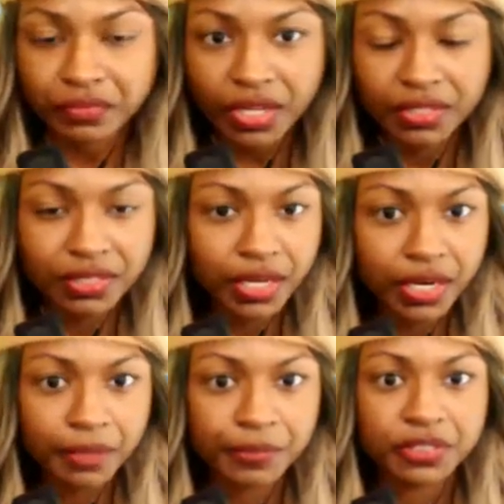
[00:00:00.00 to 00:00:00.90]
That
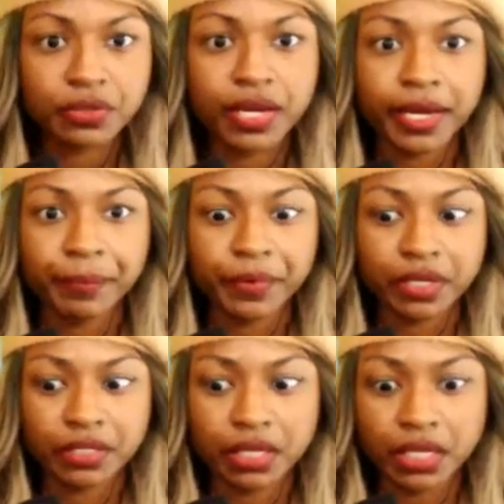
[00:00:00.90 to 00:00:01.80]
episode
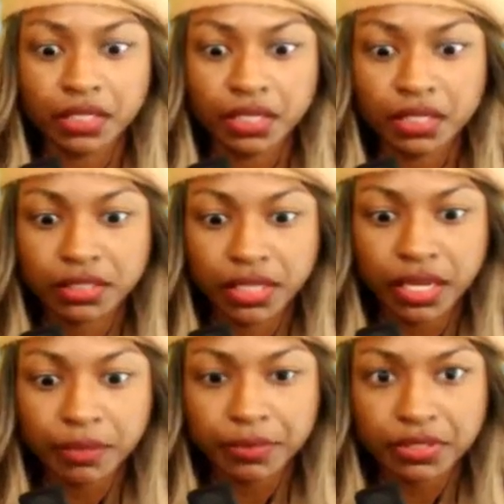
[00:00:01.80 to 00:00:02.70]
happened, I think
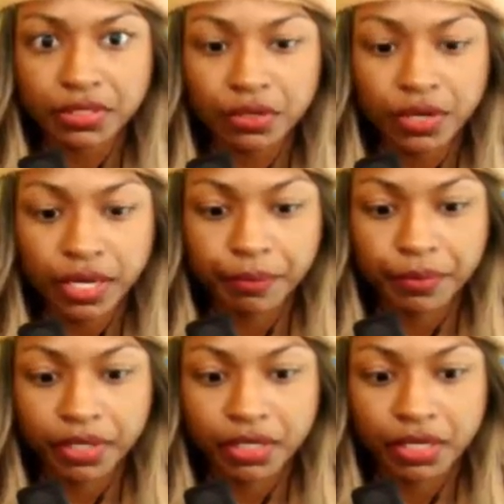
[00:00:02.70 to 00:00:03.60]
that episode
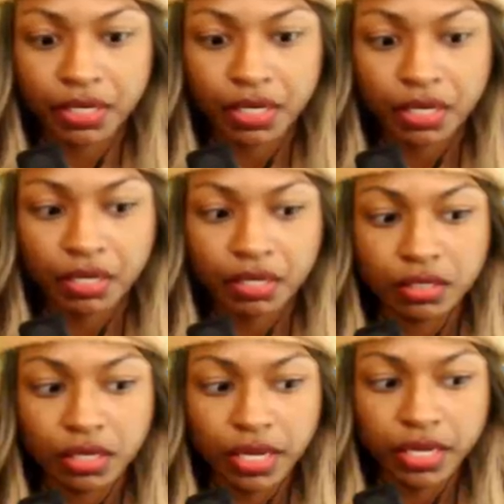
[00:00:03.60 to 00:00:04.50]
happened
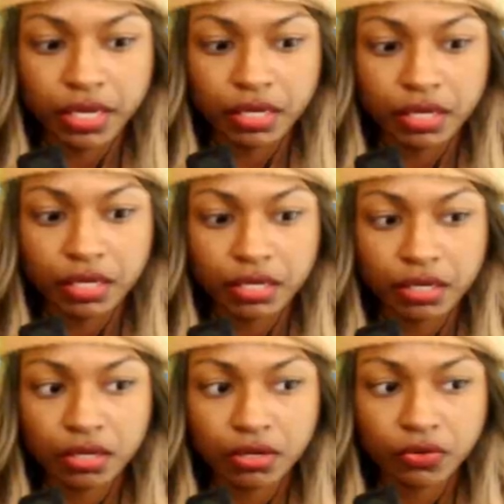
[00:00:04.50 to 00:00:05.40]
like
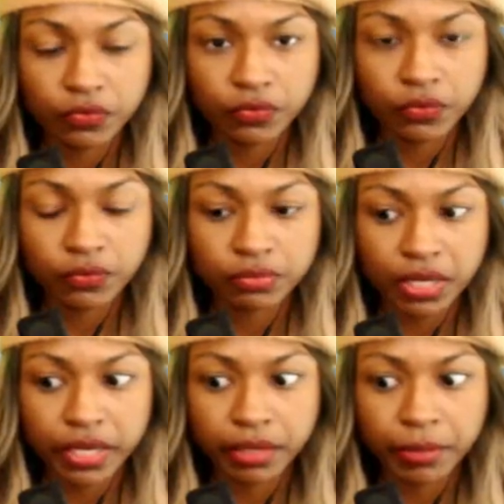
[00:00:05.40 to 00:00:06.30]

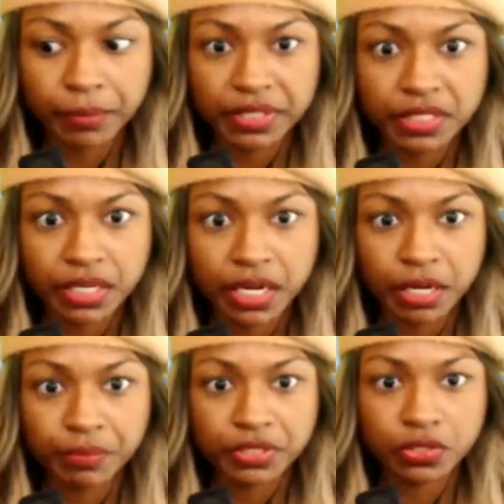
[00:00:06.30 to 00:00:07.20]
maybe 10
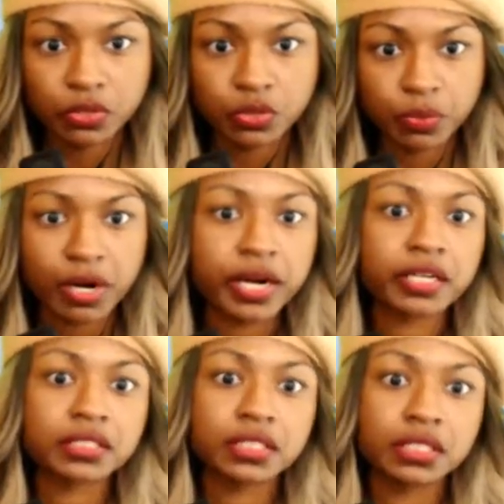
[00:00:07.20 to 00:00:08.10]
episodes prior
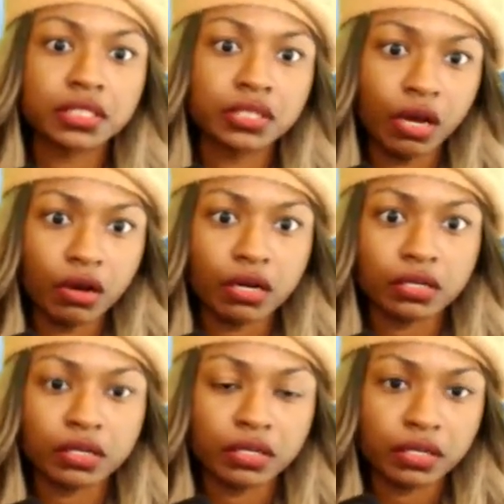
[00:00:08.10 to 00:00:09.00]
to the
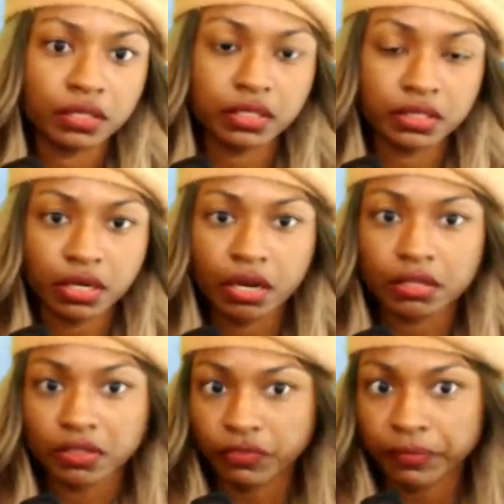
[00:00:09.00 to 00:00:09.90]
dog,
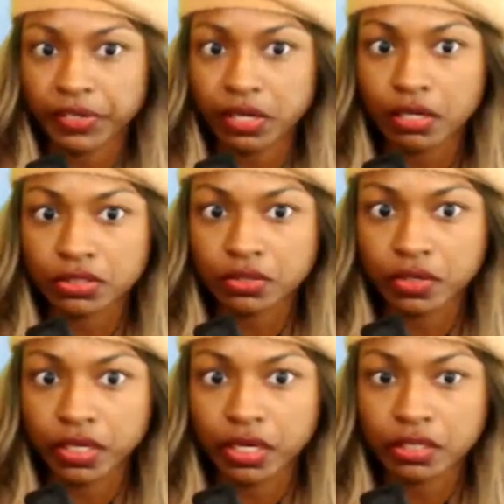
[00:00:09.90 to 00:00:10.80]
the fluffy dog
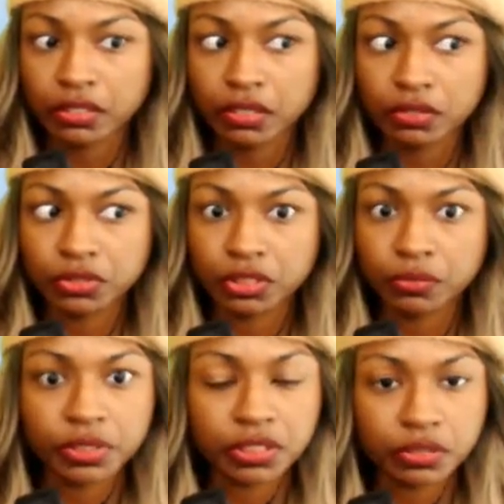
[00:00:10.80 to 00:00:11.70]
story that I told you
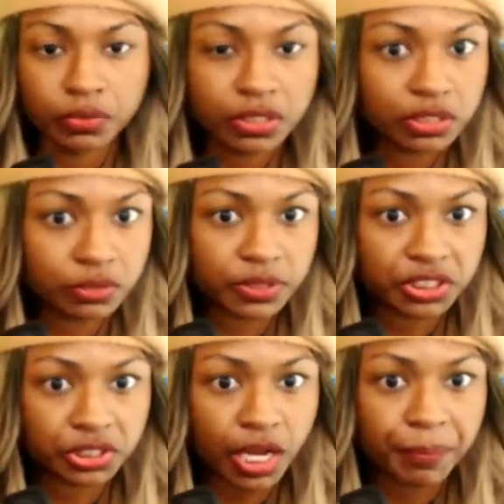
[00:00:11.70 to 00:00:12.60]
with the
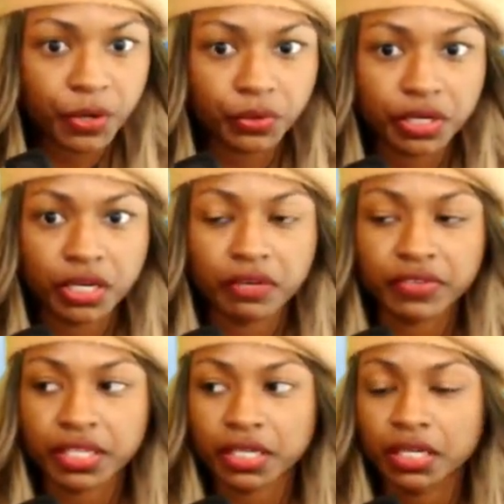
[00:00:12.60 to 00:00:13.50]
shop owner and everything.